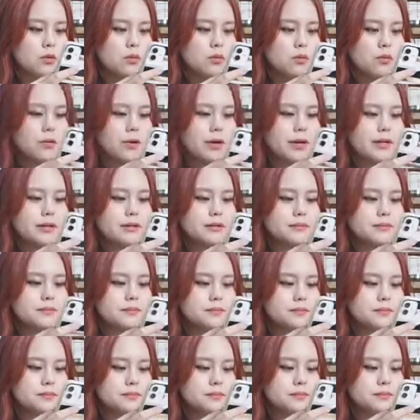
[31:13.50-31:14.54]
Wait.
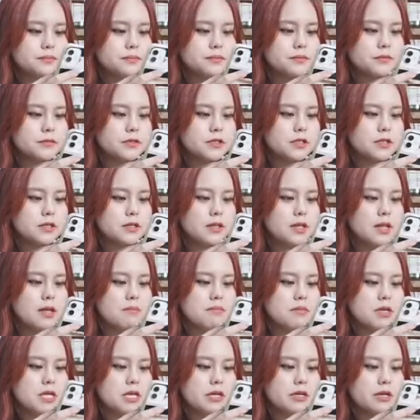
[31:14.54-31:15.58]
Let
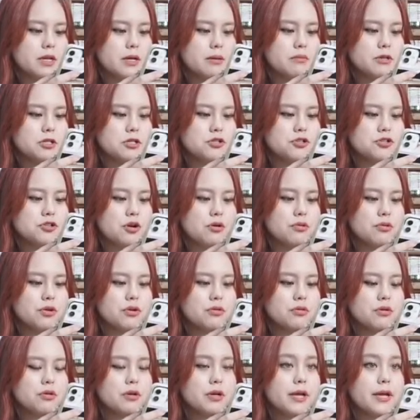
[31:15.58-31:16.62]
me let me show
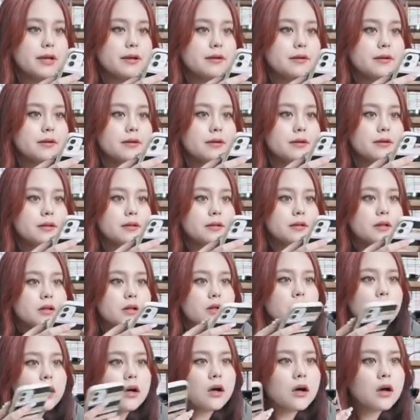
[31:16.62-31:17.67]
you. Okay.
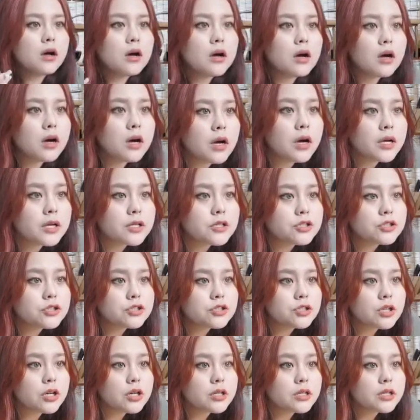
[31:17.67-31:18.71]
Hi
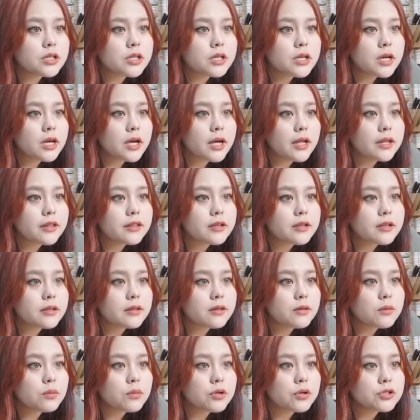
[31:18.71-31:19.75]
Johnny, I think
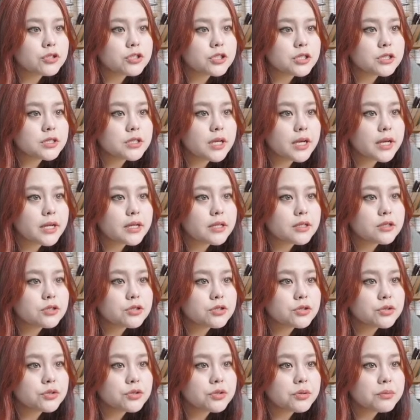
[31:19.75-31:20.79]
they were just added
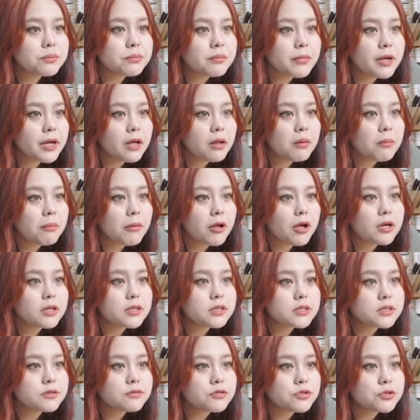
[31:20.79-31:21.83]
to your
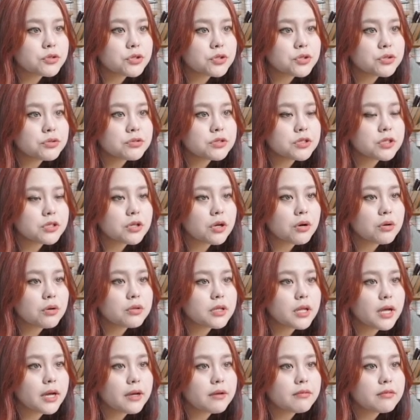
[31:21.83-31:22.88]
mailbox if you use the code
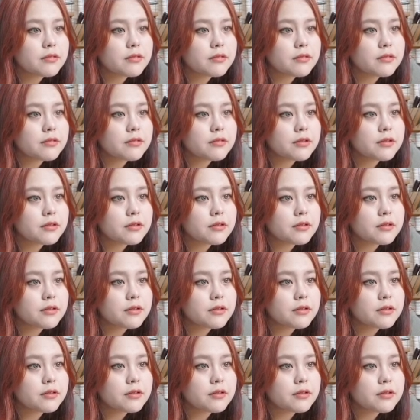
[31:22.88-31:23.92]
like 30
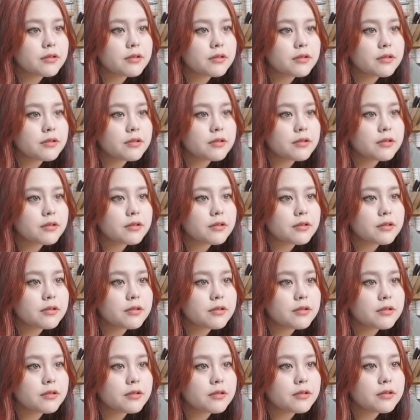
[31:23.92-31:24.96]
That what
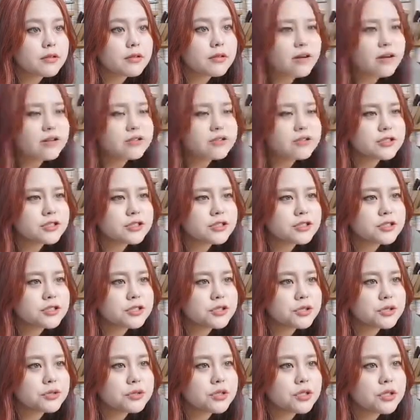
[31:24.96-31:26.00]
I
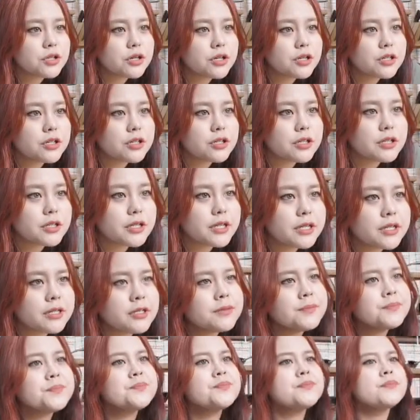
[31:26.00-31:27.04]
understood earlier.
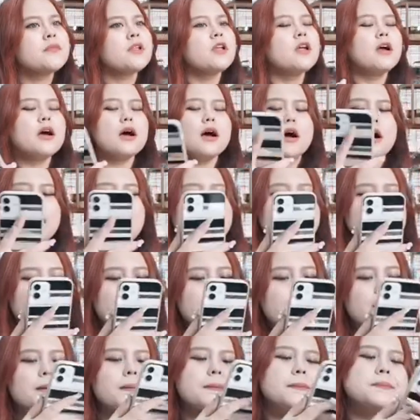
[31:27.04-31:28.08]

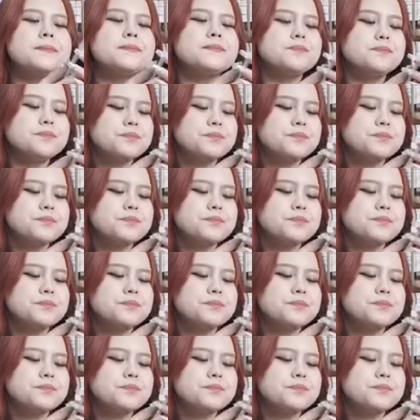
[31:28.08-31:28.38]
Um.